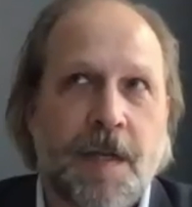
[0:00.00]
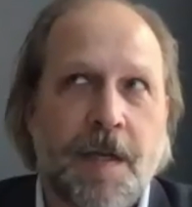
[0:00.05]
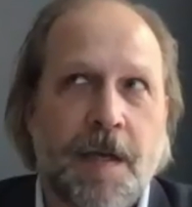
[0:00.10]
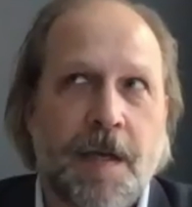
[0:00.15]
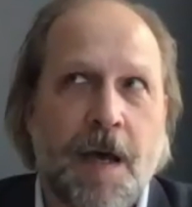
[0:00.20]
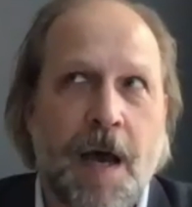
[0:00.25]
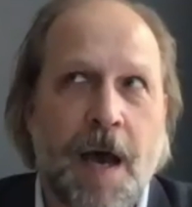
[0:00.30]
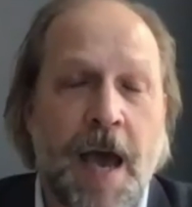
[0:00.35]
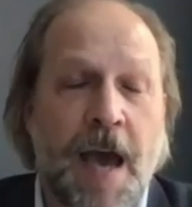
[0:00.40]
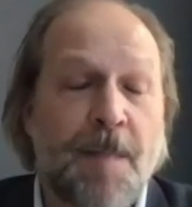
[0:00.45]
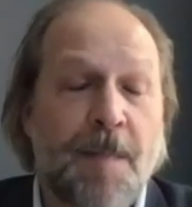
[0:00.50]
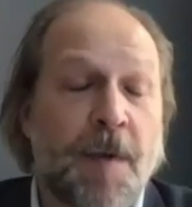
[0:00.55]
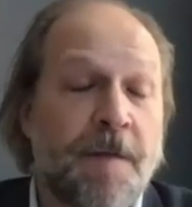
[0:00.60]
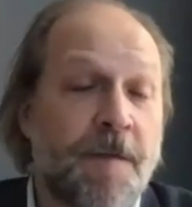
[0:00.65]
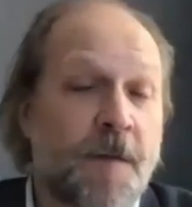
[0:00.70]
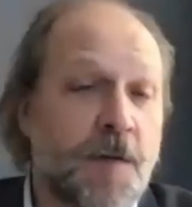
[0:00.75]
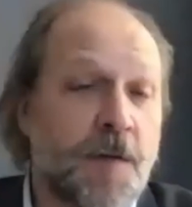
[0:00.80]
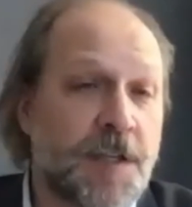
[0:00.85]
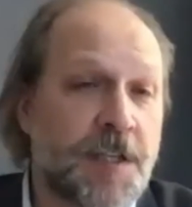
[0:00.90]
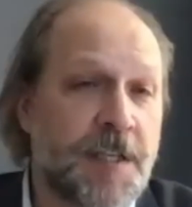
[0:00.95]
I had my
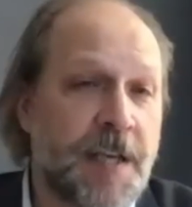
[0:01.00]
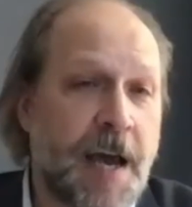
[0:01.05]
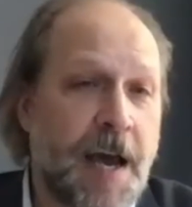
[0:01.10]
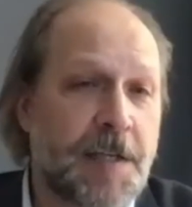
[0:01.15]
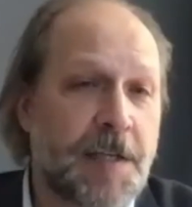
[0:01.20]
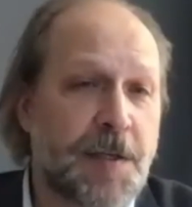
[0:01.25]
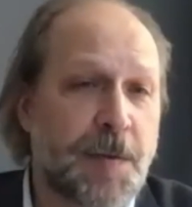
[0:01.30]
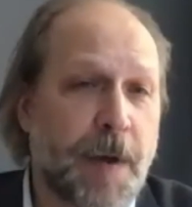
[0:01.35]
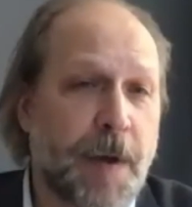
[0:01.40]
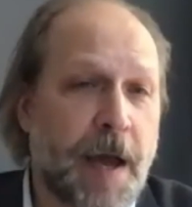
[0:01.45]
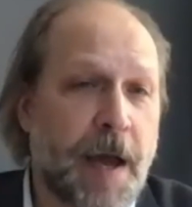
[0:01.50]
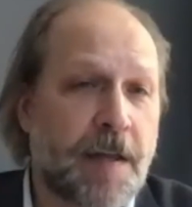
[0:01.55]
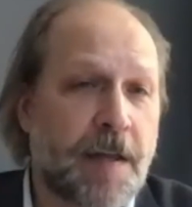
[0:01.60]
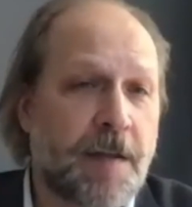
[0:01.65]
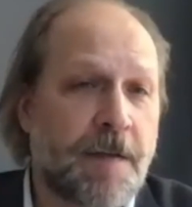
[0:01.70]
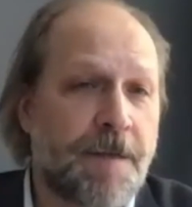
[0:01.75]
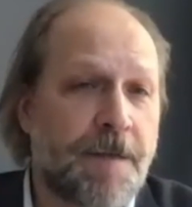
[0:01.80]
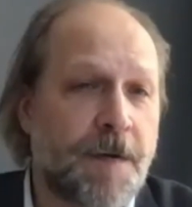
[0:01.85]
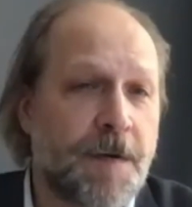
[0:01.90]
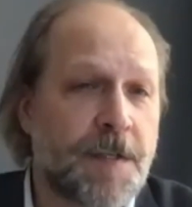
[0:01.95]
first Sazerac
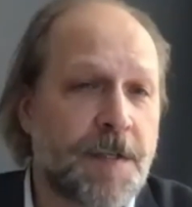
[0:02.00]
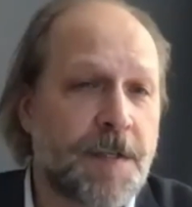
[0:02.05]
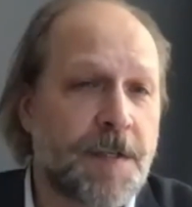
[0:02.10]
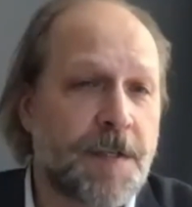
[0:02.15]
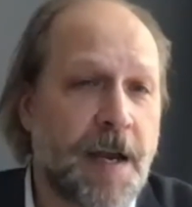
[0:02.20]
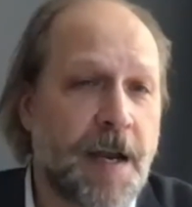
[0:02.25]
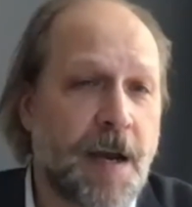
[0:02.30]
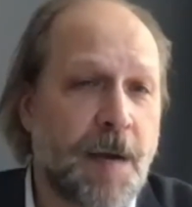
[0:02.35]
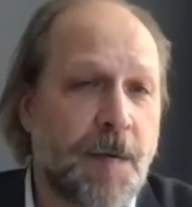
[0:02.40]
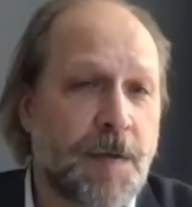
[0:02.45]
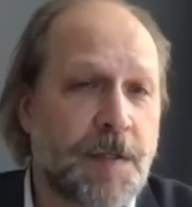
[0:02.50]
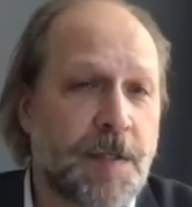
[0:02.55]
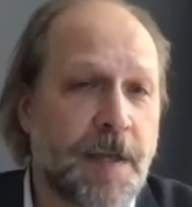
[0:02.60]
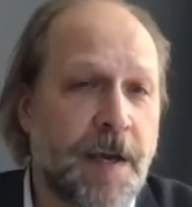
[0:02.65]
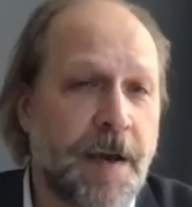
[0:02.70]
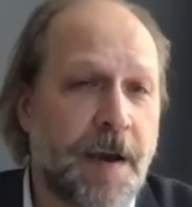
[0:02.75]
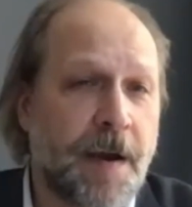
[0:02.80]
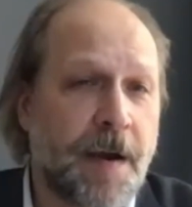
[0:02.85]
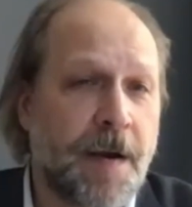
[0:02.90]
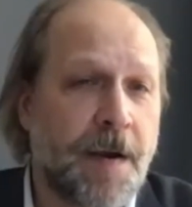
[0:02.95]
the first night I was
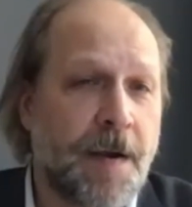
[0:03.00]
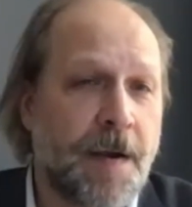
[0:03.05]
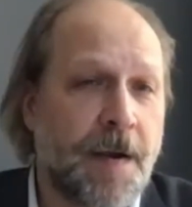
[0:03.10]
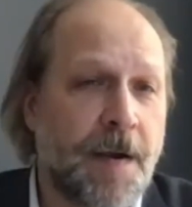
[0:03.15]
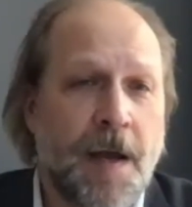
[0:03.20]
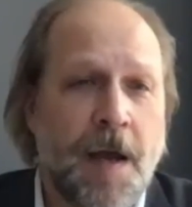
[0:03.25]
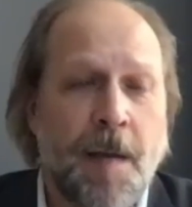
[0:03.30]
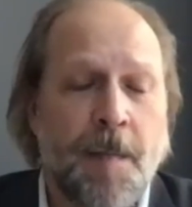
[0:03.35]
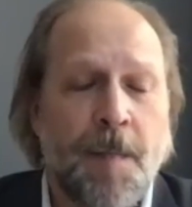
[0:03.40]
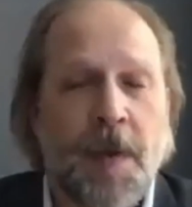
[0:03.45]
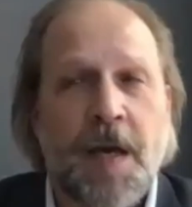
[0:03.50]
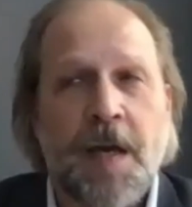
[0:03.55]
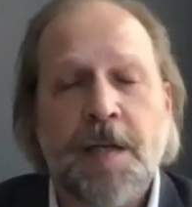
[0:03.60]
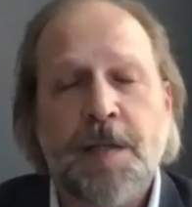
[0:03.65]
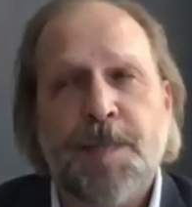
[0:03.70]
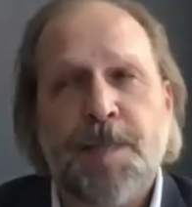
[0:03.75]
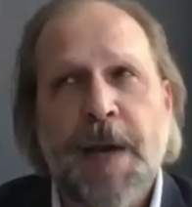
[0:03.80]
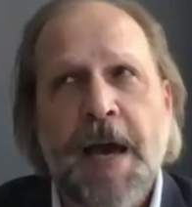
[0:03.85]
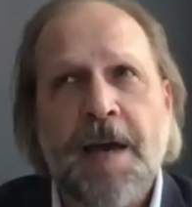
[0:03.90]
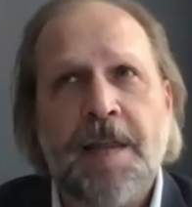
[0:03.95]
there,
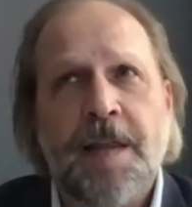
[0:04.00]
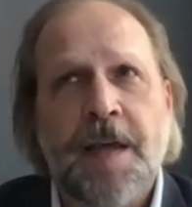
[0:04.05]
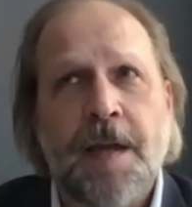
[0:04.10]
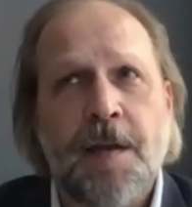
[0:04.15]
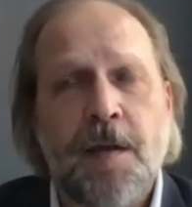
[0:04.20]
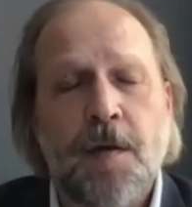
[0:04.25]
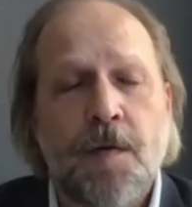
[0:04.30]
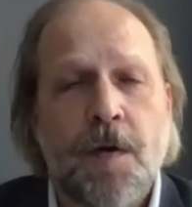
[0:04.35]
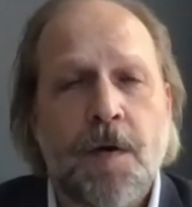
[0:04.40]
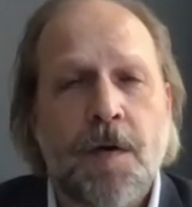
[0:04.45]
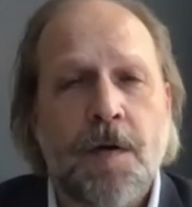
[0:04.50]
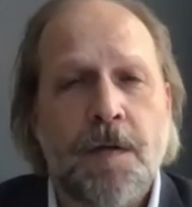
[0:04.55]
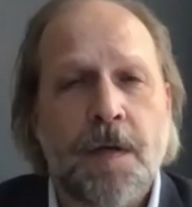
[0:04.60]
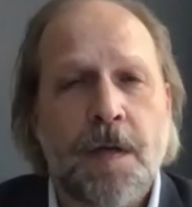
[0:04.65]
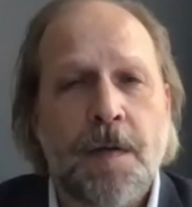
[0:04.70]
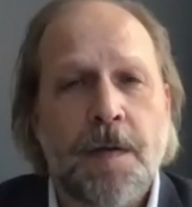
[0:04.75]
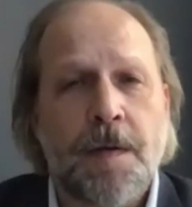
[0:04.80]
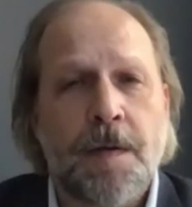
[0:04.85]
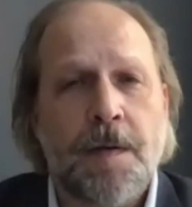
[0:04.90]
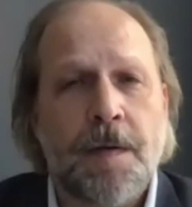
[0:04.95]
because back then you couldn't
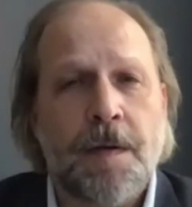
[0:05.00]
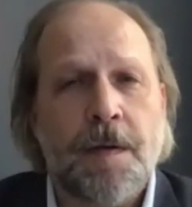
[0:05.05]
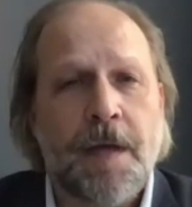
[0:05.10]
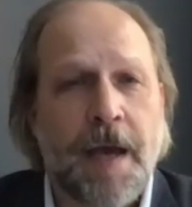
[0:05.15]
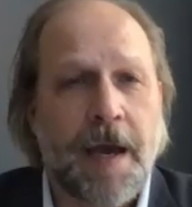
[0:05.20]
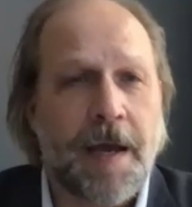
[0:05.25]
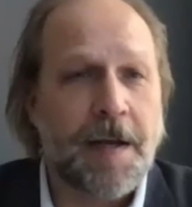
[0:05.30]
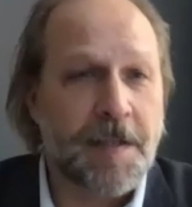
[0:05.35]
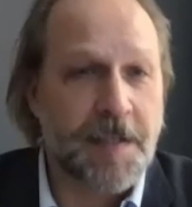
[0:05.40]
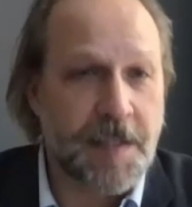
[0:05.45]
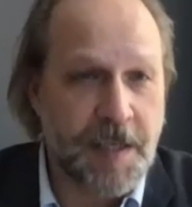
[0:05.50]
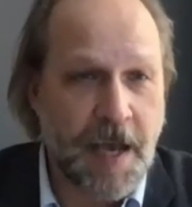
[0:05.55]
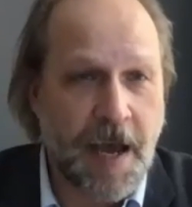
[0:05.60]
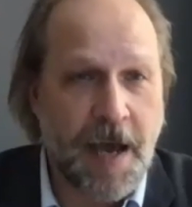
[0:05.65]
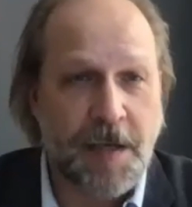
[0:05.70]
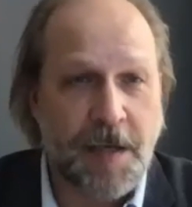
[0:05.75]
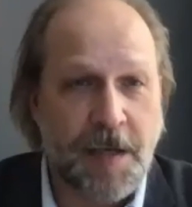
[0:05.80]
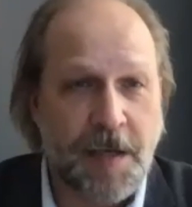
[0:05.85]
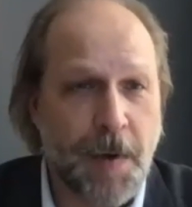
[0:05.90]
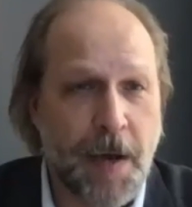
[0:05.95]
get a
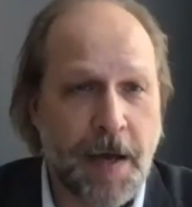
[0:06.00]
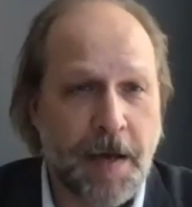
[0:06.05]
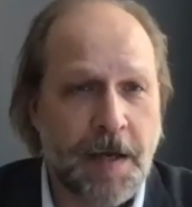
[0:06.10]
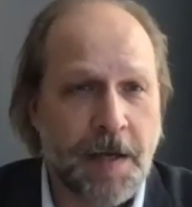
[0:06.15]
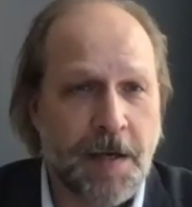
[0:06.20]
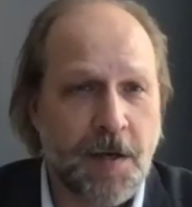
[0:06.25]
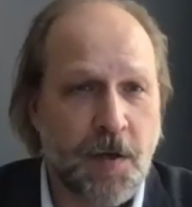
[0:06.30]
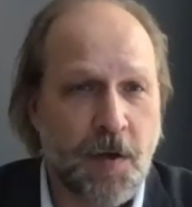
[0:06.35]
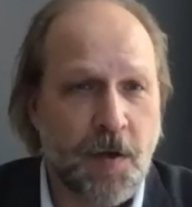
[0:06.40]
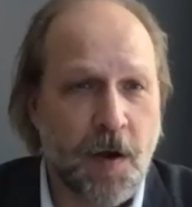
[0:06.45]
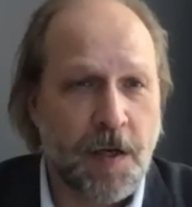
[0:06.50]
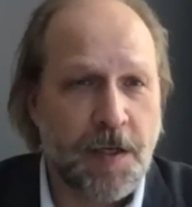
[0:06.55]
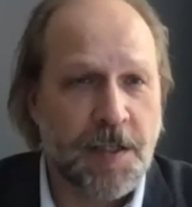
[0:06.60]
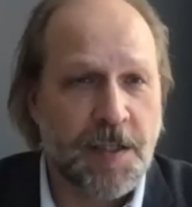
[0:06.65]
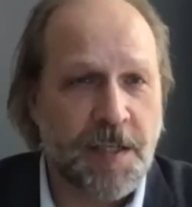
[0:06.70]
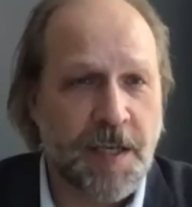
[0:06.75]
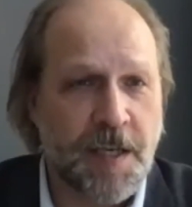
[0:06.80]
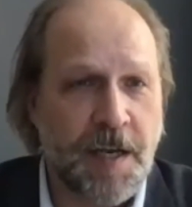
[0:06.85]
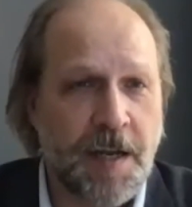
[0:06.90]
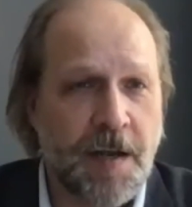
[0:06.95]
Sazerac in New York
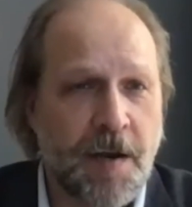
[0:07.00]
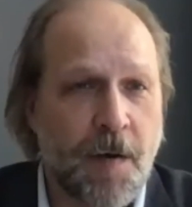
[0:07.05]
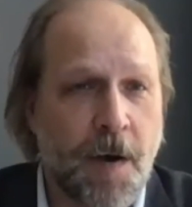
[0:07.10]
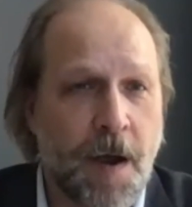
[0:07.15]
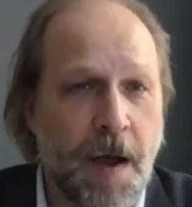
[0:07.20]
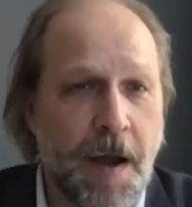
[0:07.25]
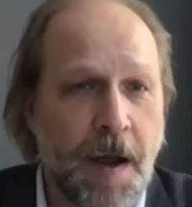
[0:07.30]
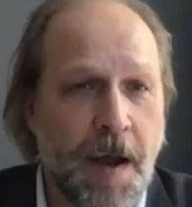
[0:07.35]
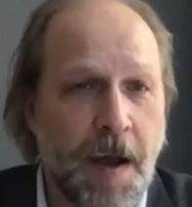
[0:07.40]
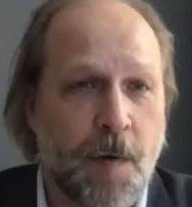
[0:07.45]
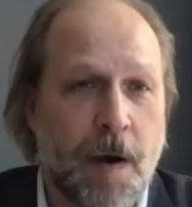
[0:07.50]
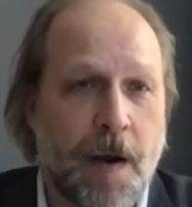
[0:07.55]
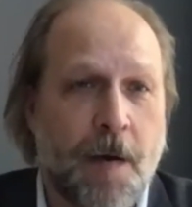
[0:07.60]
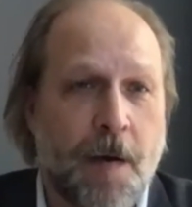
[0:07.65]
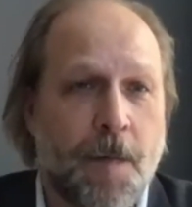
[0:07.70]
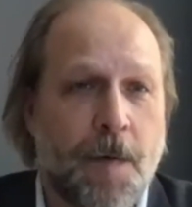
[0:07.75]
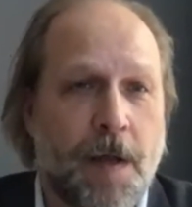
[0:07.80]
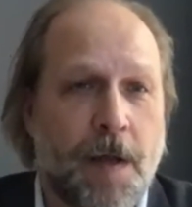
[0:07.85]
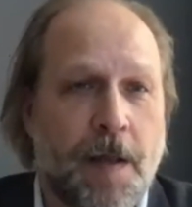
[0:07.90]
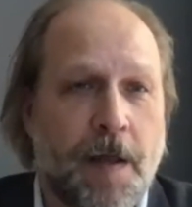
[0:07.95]
City or
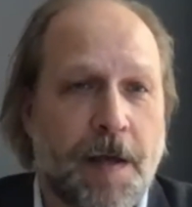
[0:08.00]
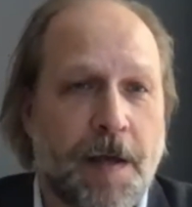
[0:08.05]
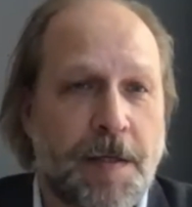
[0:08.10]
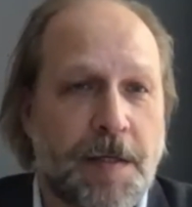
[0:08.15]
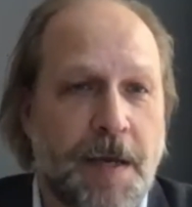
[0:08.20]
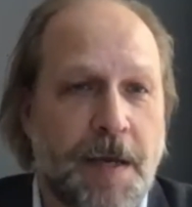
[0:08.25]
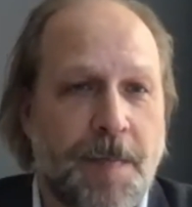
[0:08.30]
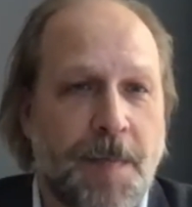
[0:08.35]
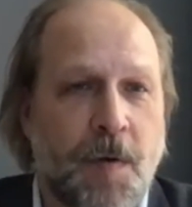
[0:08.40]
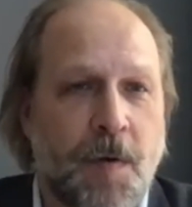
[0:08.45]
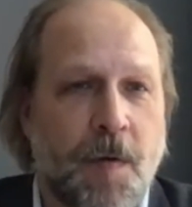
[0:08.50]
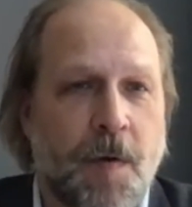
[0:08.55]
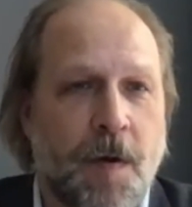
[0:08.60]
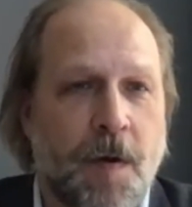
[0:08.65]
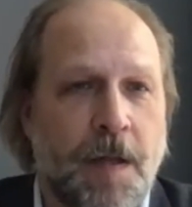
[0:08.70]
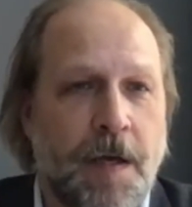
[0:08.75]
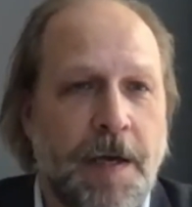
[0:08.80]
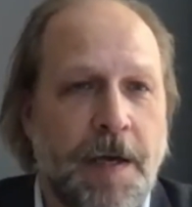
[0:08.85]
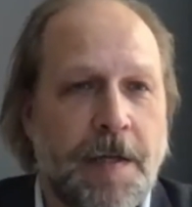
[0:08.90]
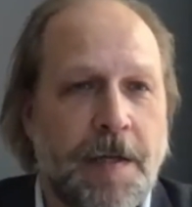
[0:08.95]
anywhere really except New
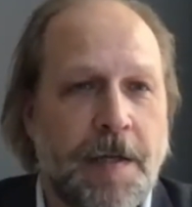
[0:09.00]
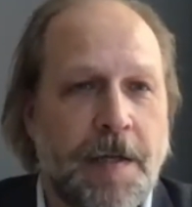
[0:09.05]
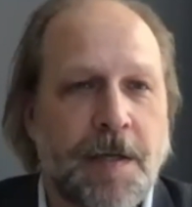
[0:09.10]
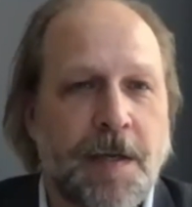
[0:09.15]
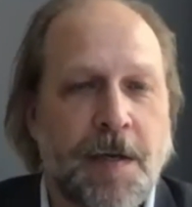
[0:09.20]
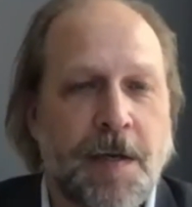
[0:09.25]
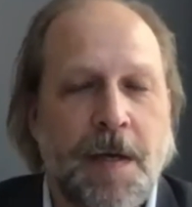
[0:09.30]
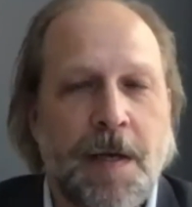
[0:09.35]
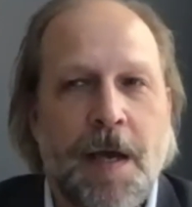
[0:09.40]
Orleans.